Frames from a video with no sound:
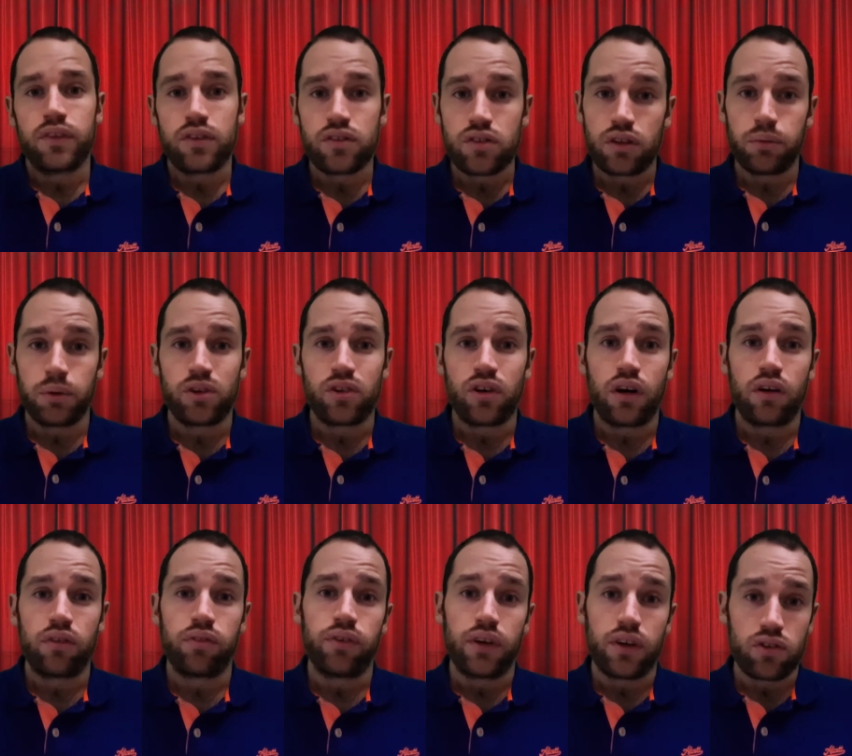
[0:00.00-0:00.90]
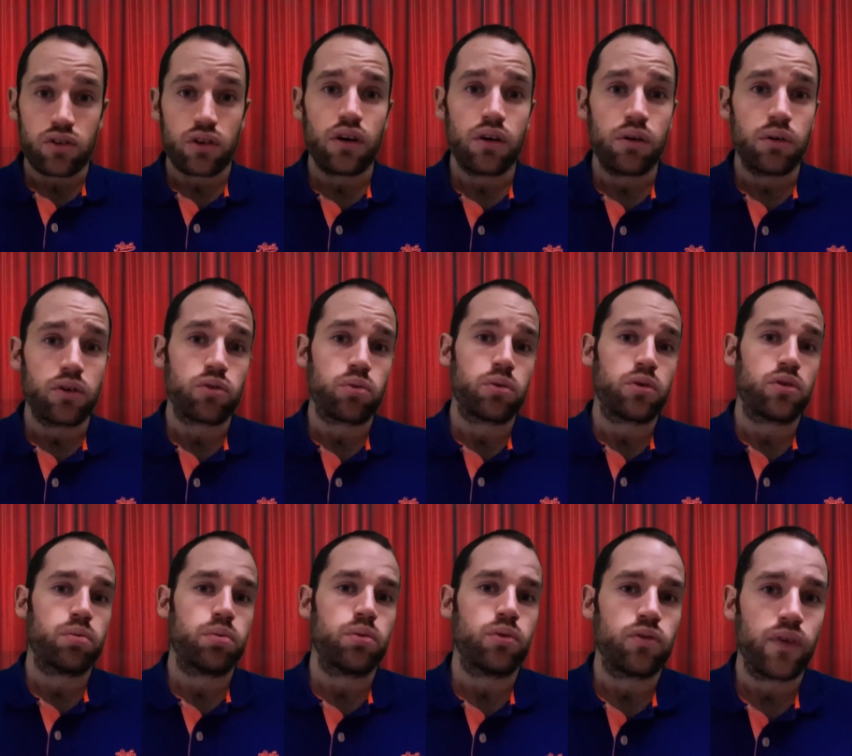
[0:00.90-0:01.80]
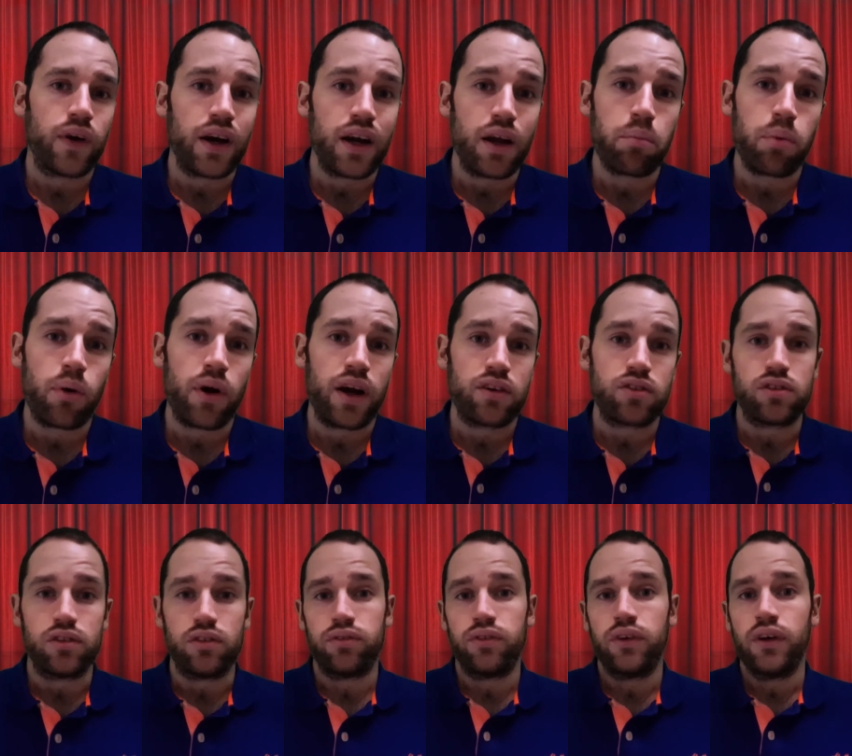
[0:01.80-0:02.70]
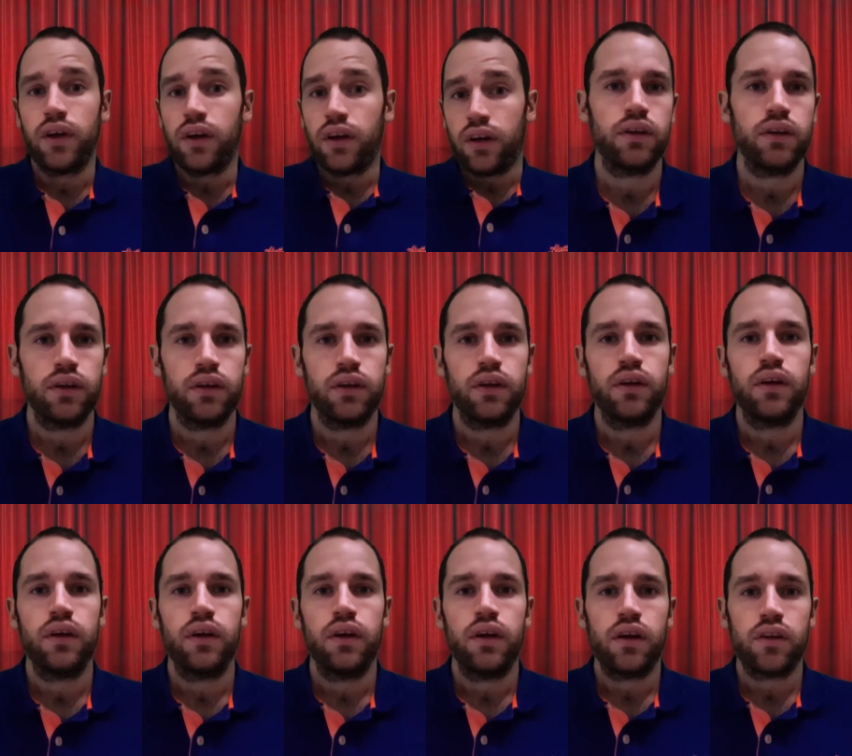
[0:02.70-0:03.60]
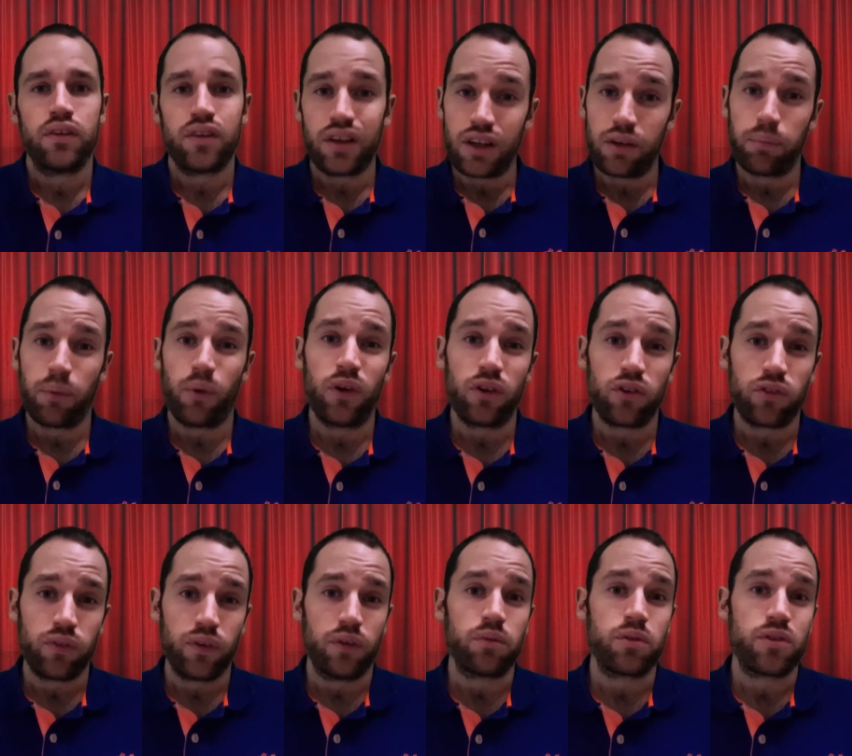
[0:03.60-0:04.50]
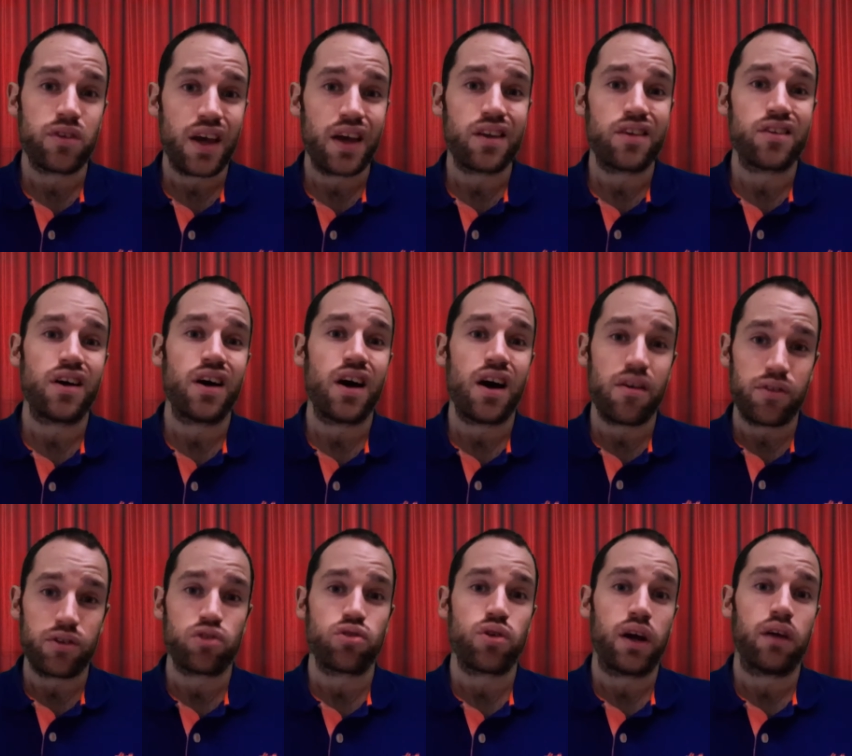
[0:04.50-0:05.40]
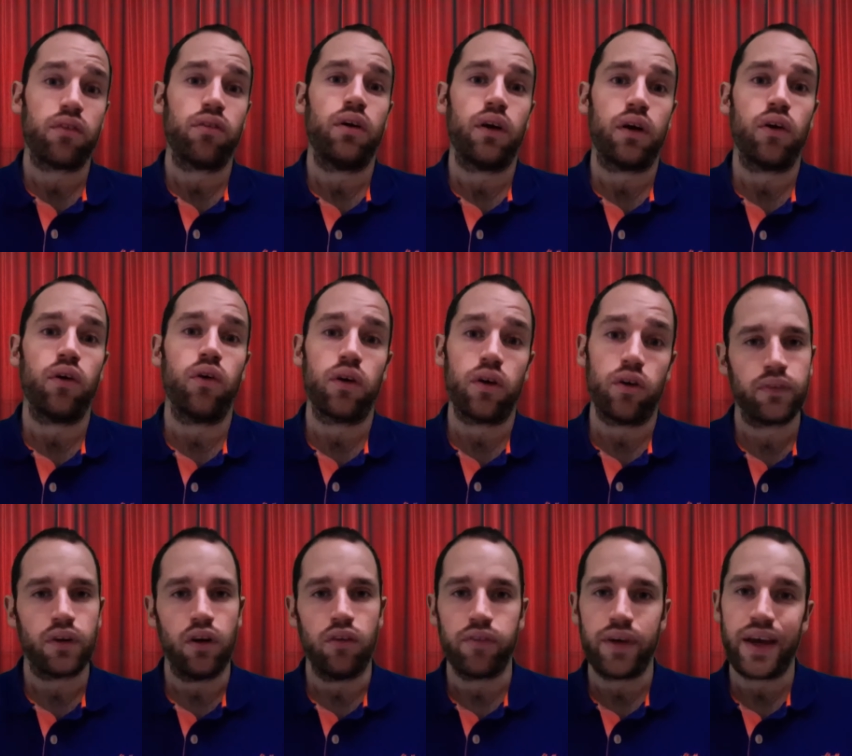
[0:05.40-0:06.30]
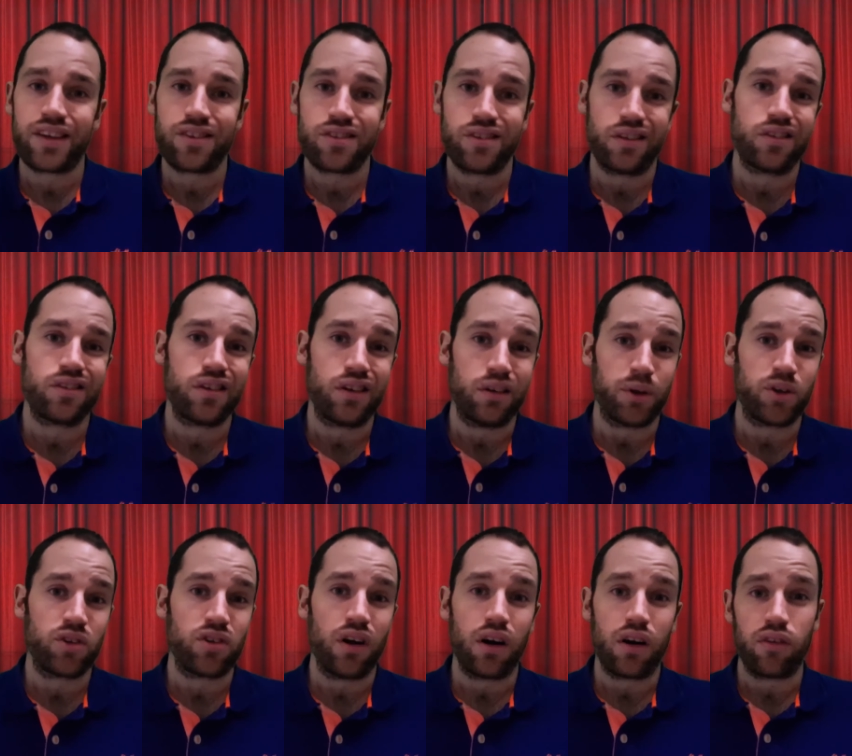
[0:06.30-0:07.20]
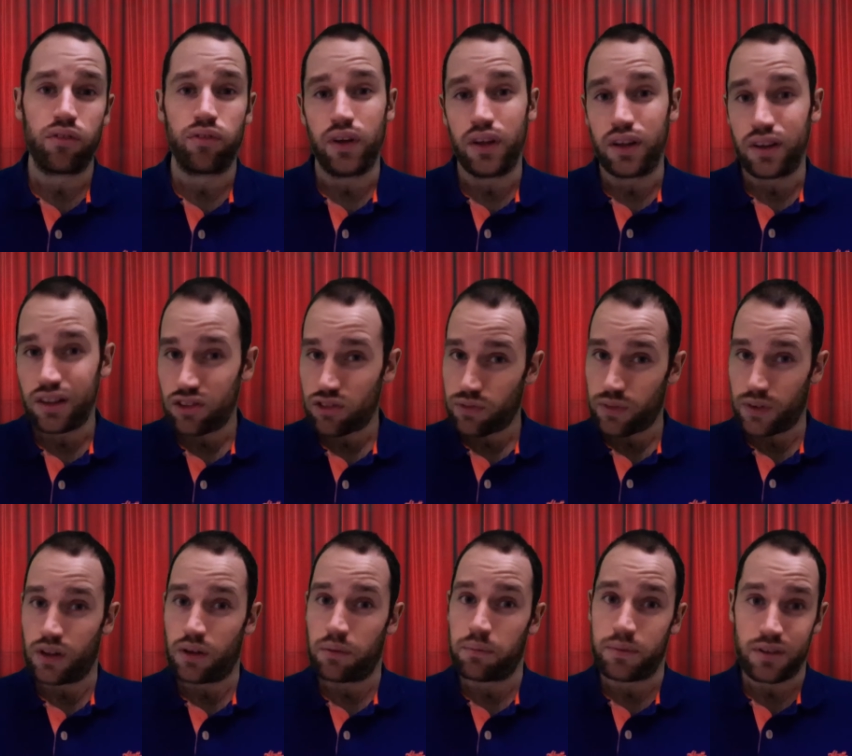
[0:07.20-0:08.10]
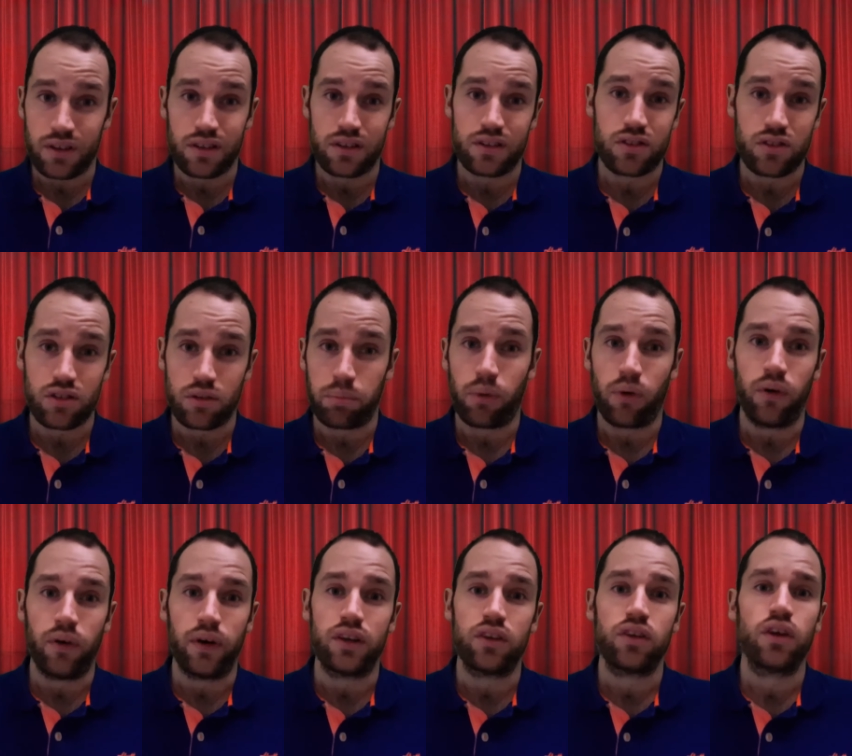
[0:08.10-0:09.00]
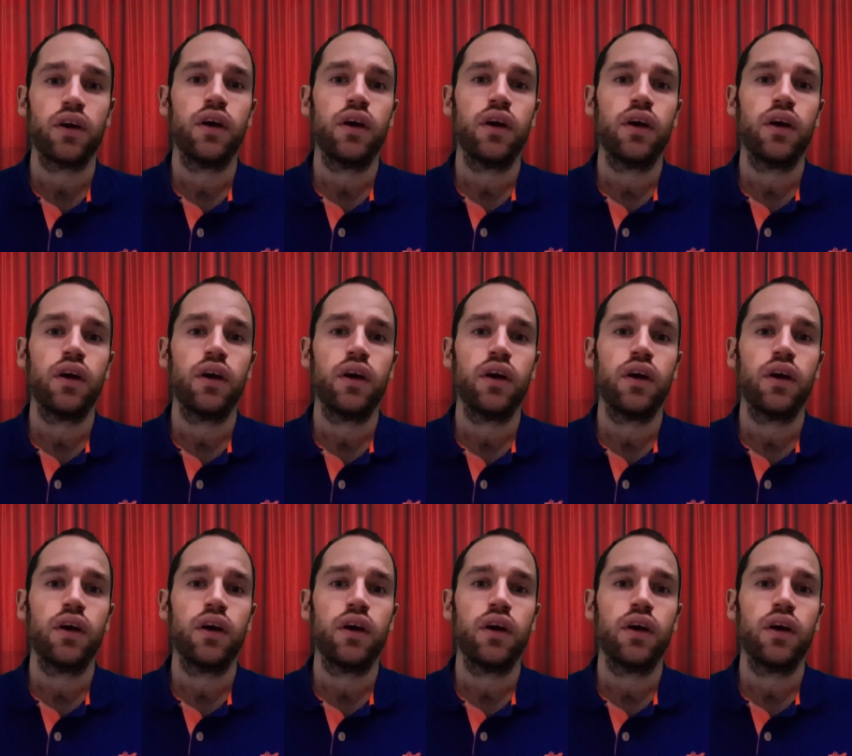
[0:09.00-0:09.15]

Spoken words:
The cinematography, as always, was very impressive. Danny Boyle's films tend to have a track record of excellent cinematography, and this film didn't disappoint.